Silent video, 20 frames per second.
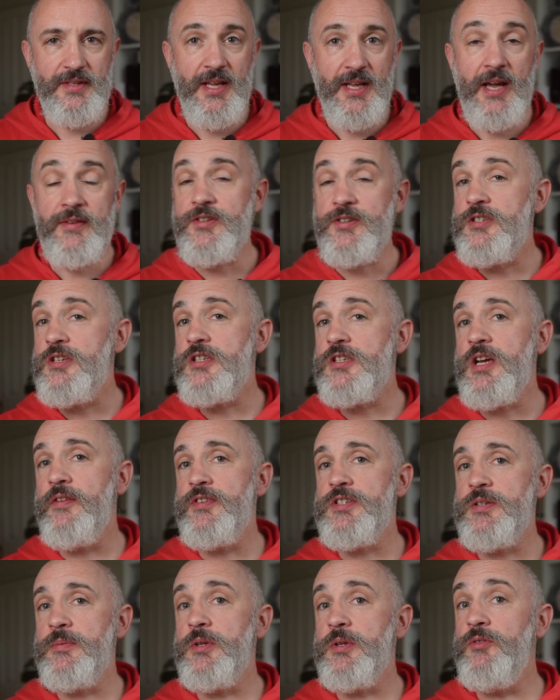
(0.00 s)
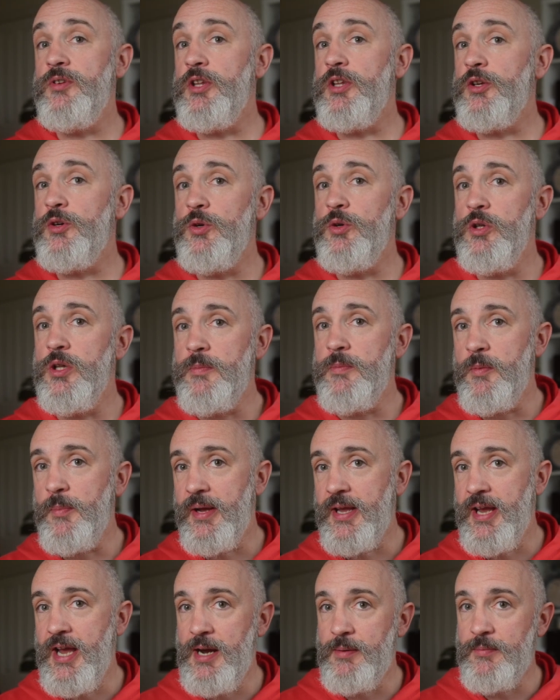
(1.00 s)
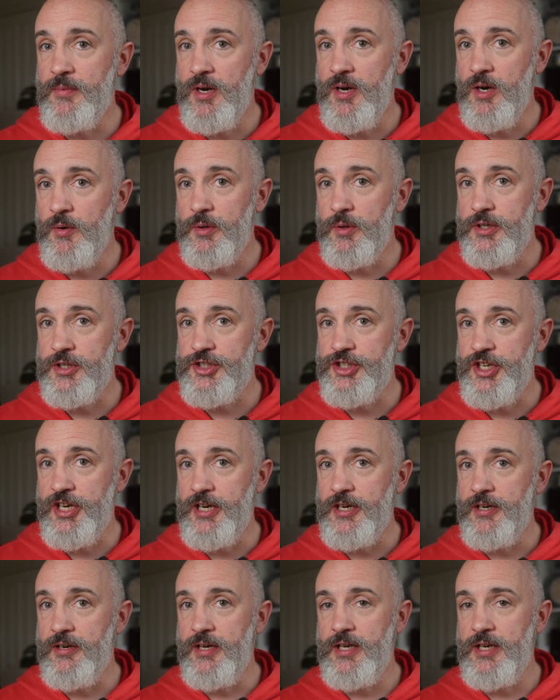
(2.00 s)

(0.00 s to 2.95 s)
I've just discovered something really cool about my camera I want to share.